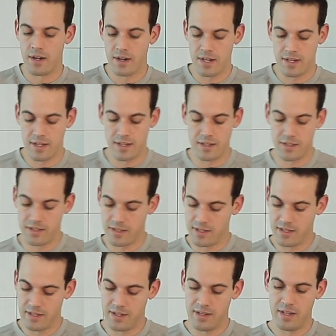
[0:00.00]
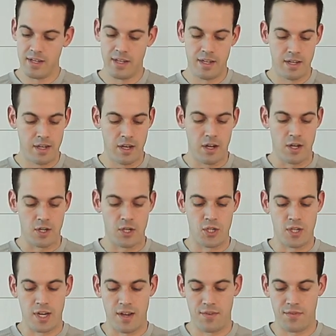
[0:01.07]
is a
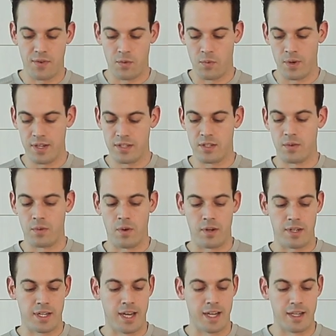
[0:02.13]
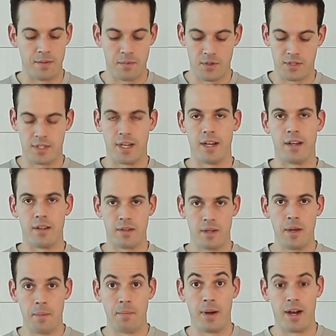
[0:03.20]
chef restaurant caliber style
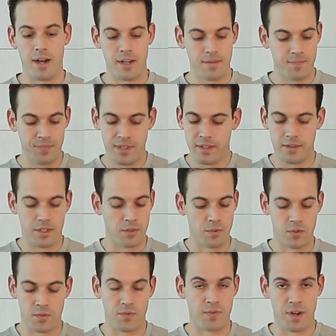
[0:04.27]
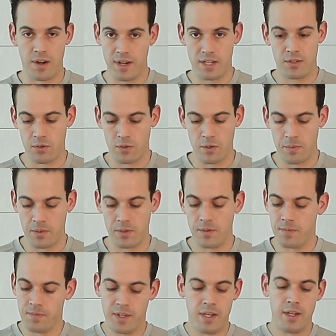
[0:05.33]
pot. This one's very
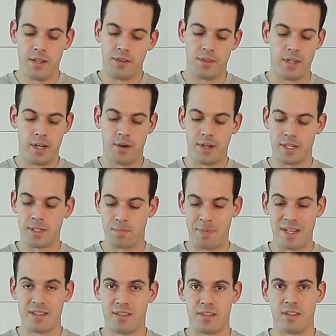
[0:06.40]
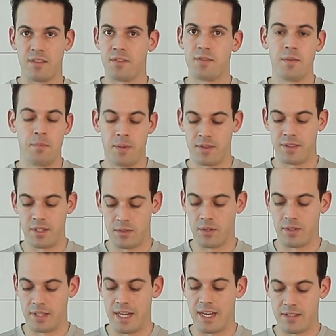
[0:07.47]
durable. They're expensive, but this will
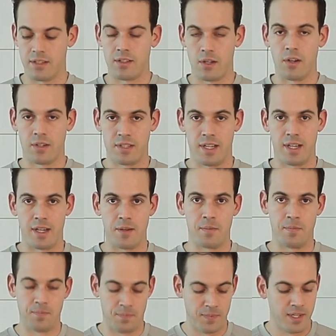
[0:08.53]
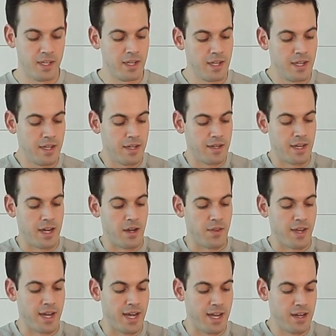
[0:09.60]
last a long time. Now, the
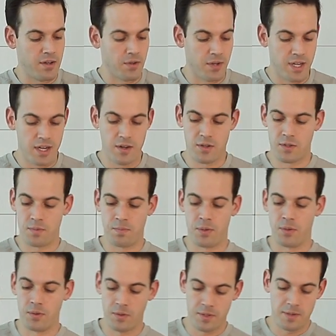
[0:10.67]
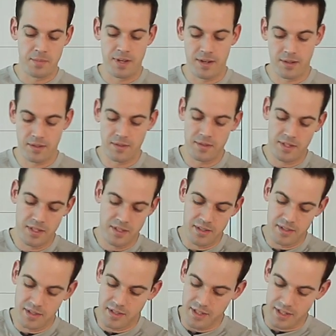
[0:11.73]
handle here is metal,
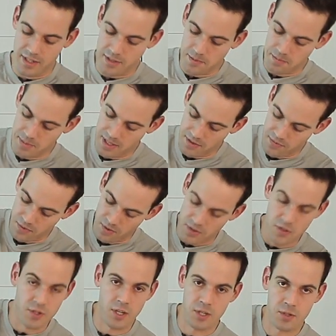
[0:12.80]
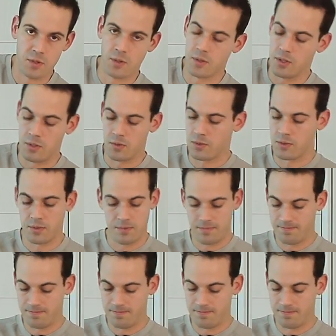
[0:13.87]
and it's made for industrial use.